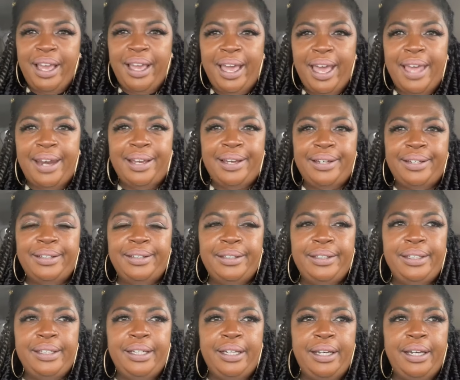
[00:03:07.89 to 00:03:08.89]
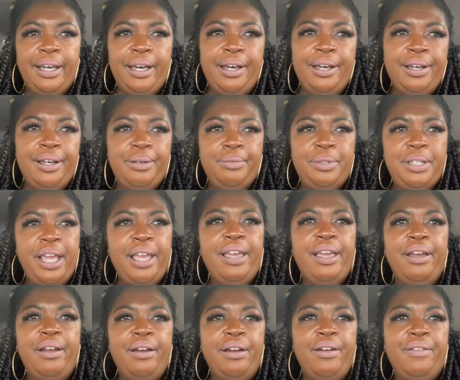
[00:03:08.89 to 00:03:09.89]
gotta take
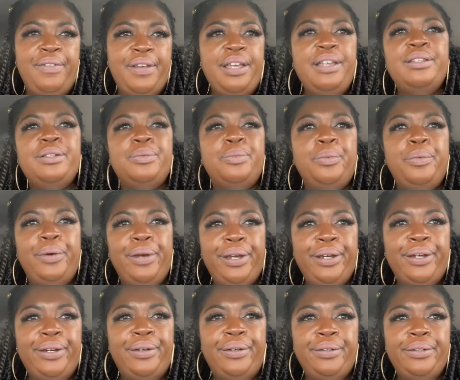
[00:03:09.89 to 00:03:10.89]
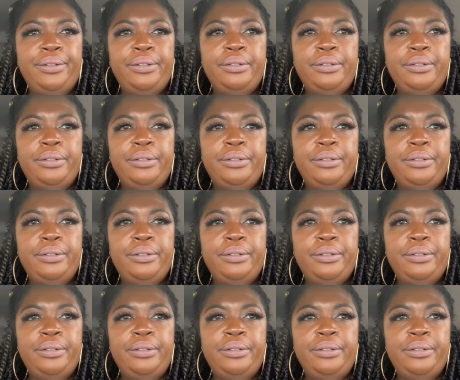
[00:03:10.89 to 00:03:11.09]
care of as well,